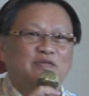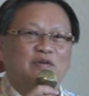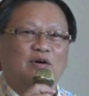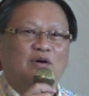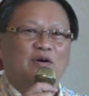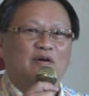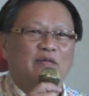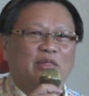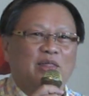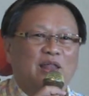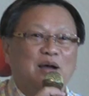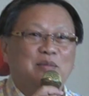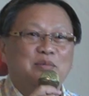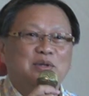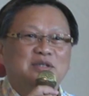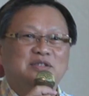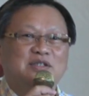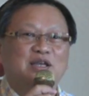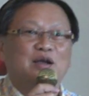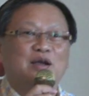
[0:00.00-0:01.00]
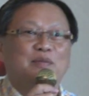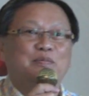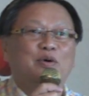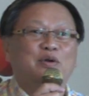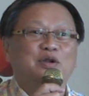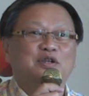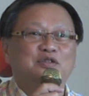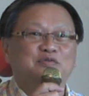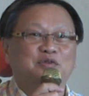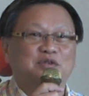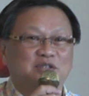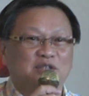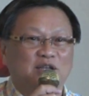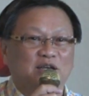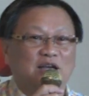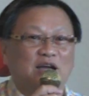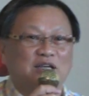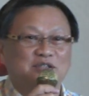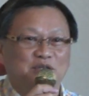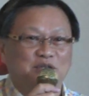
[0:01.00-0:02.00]
for how many Singaporeans
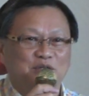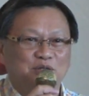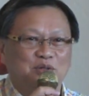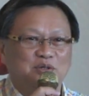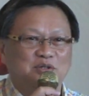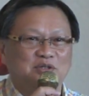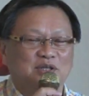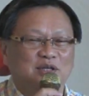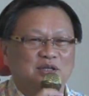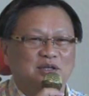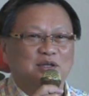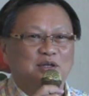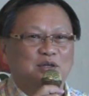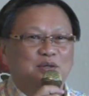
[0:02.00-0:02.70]
visited casinos.